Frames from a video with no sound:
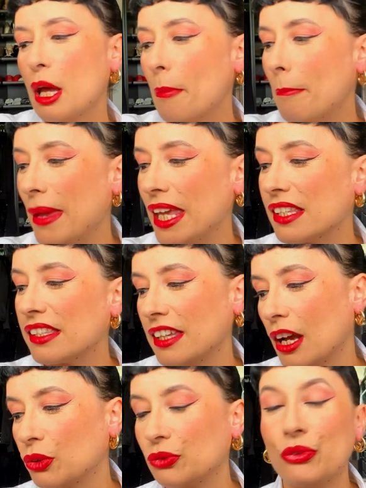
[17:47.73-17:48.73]
makes
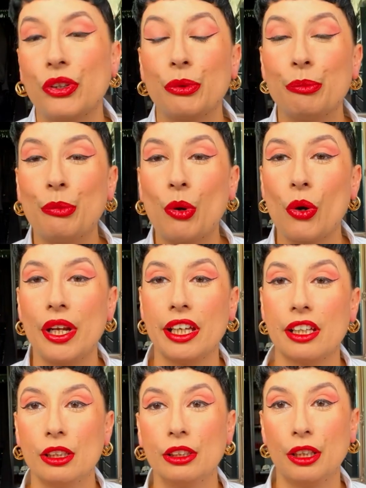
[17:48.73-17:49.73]
the outfit more
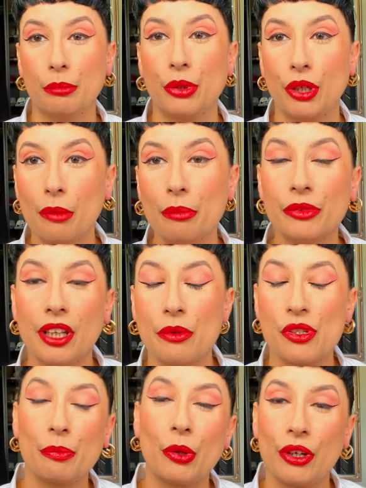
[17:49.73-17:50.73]
equilibrium. There
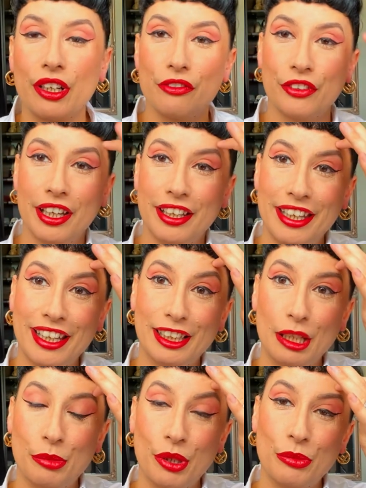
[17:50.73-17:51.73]
is more of an
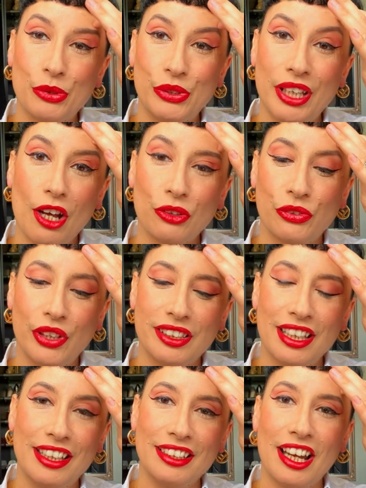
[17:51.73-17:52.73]
equilibrium to the outfit
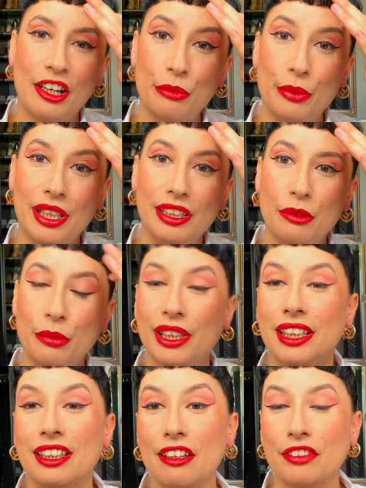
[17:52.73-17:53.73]
and I really,
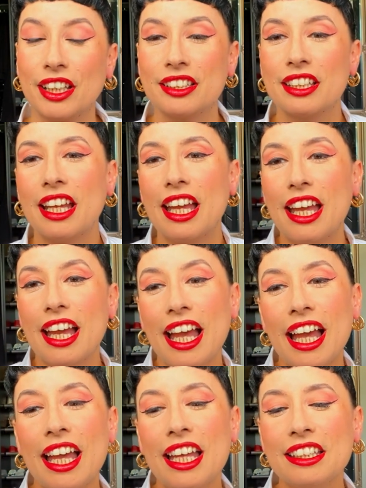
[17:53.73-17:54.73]
really love it.
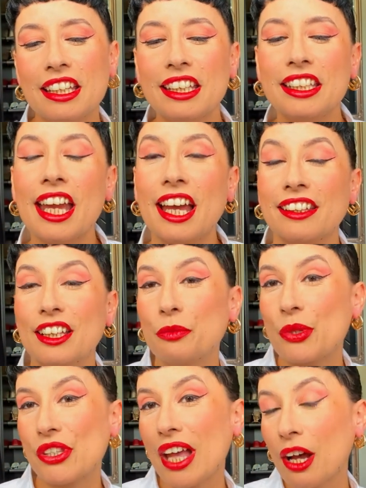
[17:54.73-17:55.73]
And yeah, that
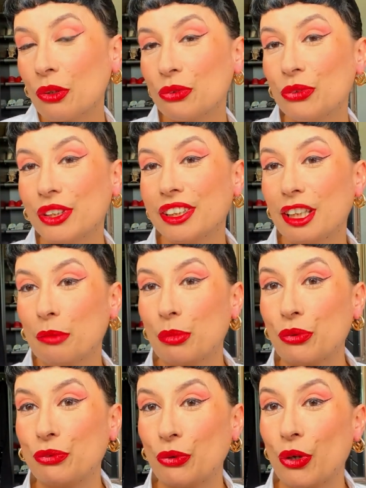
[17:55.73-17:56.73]
was outfit
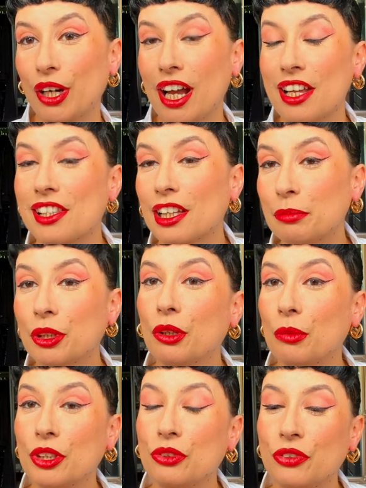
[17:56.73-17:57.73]
number four, guys. Let me know
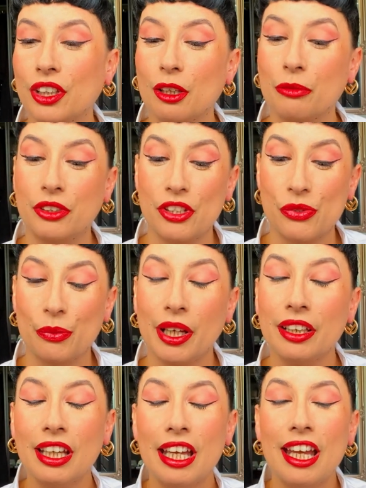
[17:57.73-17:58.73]
what you think of this
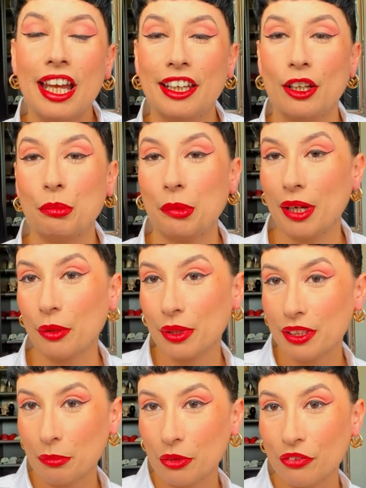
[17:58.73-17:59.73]
one and I'll be back
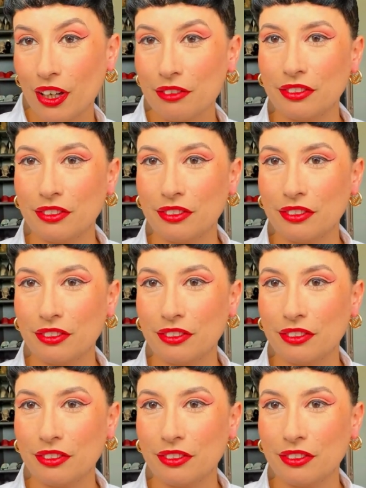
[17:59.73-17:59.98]
with number five